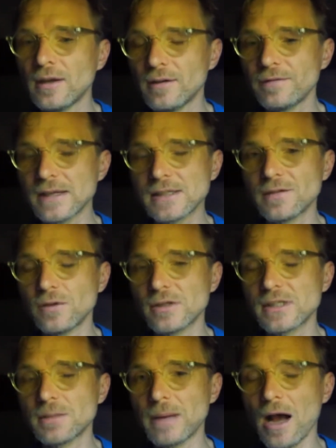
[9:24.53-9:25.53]

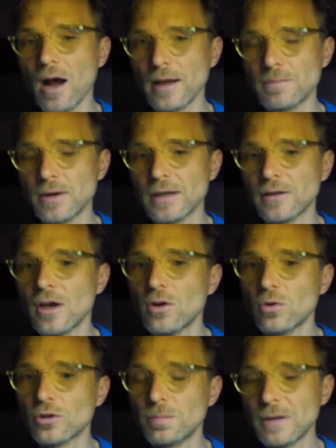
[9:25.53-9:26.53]
festivals to be hybrid
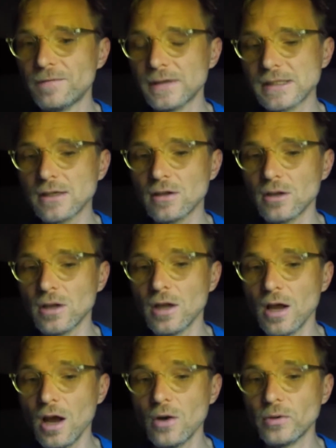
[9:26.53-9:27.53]
or to be physical
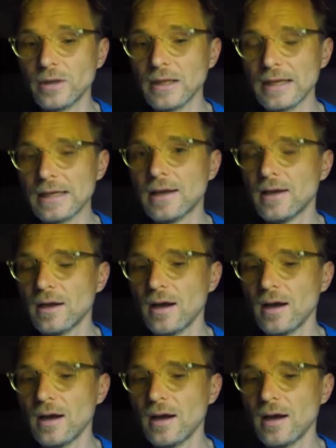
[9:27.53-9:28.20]
only.